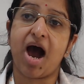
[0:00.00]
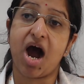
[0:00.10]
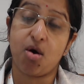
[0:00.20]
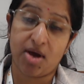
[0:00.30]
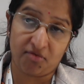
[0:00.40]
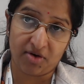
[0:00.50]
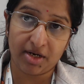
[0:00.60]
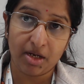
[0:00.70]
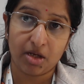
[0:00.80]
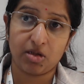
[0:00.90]

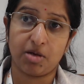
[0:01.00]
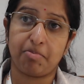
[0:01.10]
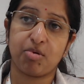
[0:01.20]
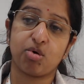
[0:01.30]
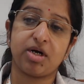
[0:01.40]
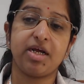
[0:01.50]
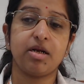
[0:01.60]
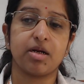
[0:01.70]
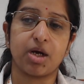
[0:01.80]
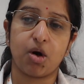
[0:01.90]
However, the
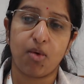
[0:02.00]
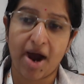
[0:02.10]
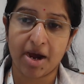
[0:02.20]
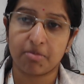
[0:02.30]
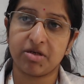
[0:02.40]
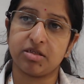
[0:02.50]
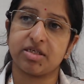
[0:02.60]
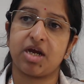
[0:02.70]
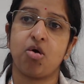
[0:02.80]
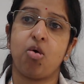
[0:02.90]
protein requirements
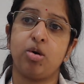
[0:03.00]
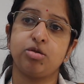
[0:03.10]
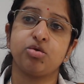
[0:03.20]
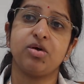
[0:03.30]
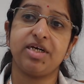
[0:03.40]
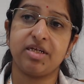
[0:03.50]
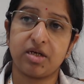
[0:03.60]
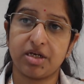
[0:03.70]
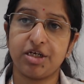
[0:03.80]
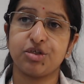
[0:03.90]
can also
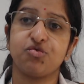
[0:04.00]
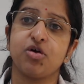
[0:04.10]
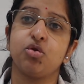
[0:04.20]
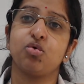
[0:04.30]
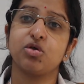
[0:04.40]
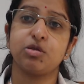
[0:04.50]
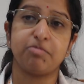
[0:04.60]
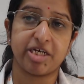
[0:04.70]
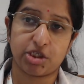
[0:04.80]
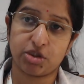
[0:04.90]
increase for those
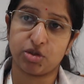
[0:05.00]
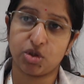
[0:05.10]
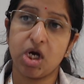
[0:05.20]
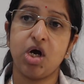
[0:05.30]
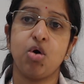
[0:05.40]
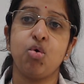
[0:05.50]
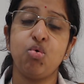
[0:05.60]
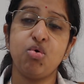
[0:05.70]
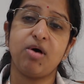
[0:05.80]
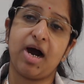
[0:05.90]
patients
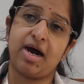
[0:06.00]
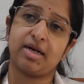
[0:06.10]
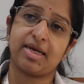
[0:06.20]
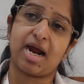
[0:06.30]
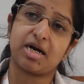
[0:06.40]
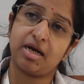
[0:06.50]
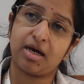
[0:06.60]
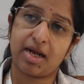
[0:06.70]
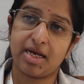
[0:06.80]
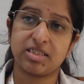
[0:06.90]
who are
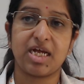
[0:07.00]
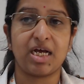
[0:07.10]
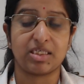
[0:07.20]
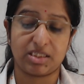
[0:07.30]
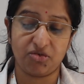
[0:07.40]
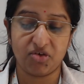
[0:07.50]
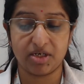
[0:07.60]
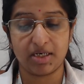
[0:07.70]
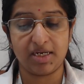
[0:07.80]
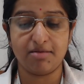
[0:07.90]
categorized as
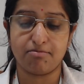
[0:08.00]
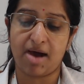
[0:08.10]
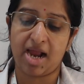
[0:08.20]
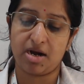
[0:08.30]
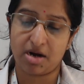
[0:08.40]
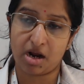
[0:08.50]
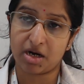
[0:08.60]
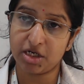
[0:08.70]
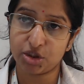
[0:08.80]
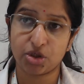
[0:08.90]
severely
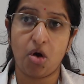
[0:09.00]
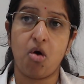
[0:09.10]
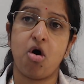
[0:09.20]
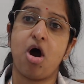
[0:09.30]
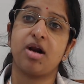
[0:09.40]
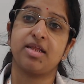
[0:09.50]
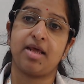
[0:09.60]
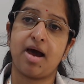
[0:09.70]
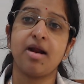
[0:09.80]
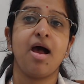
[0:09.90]
malnourished or
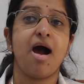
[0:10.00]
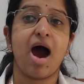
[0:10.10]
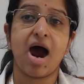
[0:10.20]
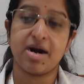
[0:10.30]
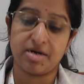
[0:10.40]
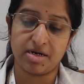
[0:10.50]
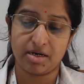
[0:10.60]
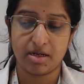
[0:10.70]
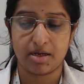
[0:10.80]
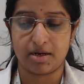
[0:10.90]
they are
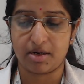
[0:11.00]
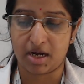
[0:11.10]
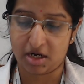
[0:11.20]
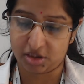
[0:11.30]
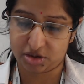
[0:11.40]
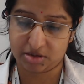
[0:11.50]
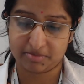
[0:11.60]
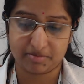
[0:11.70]
undernourished.